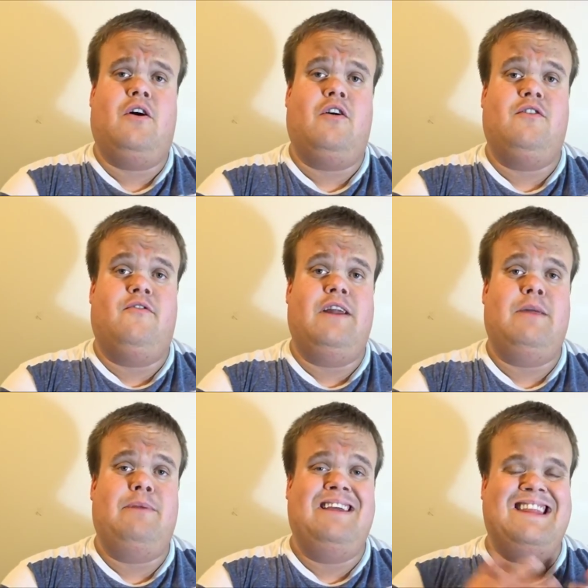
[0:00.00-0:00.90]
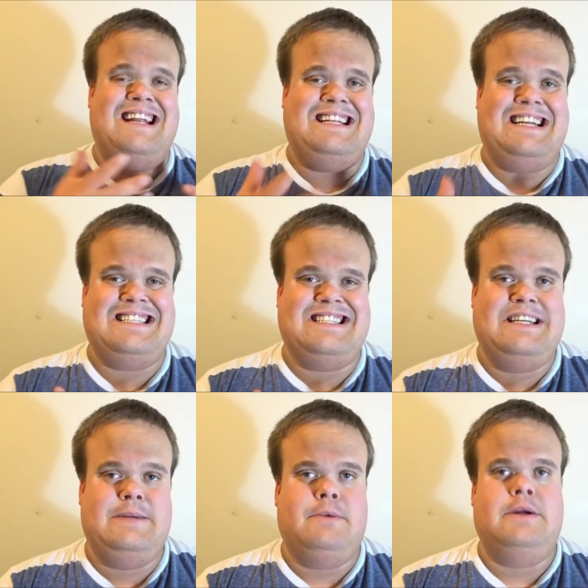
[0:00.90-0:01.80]
are developing their test
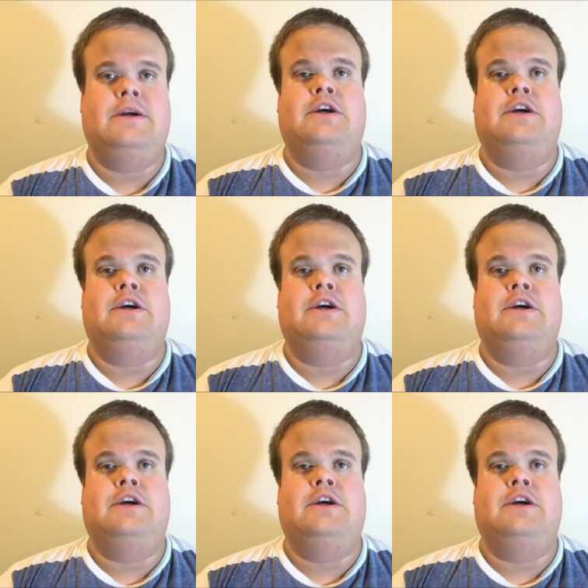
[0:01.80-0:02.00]
team